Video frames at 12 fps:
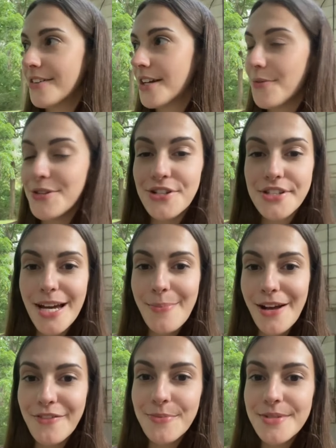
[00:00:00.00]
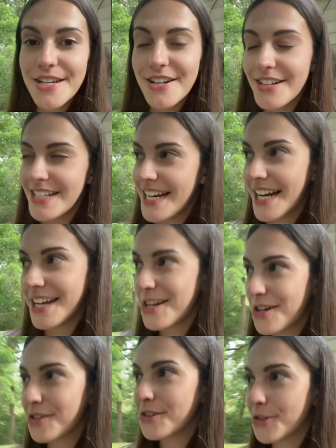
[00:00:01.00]
Okay, we just got back from dinner and I
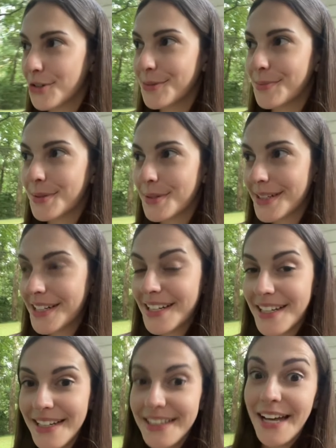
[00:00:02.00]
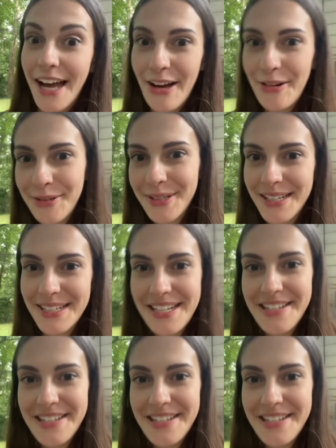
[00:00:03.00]
hear Coop howling.